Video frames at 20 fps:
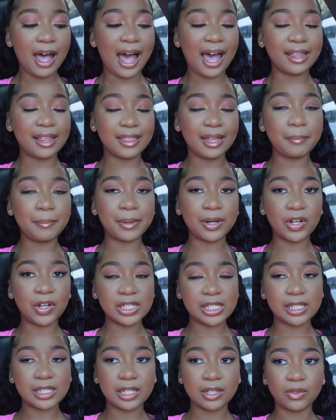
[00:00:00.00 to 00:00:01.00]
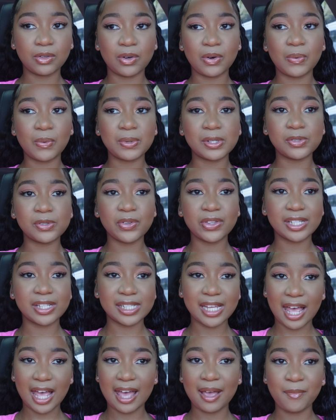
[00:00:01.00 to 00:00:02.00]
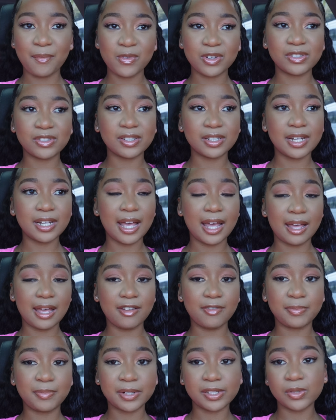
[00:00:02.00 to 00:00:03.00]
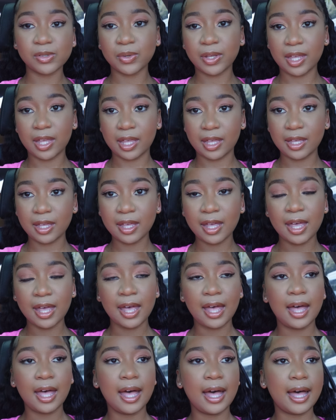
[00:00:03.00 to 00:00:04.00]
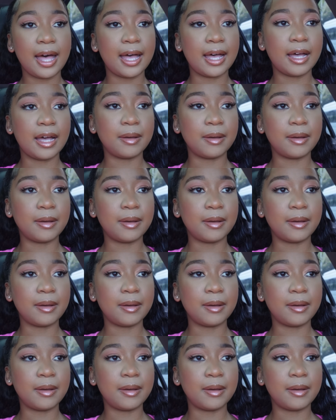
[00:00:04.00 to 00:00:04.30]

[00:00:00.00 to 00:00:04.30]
I think, but honestly though, we saw the time. We shouldn't have, but it's okay. So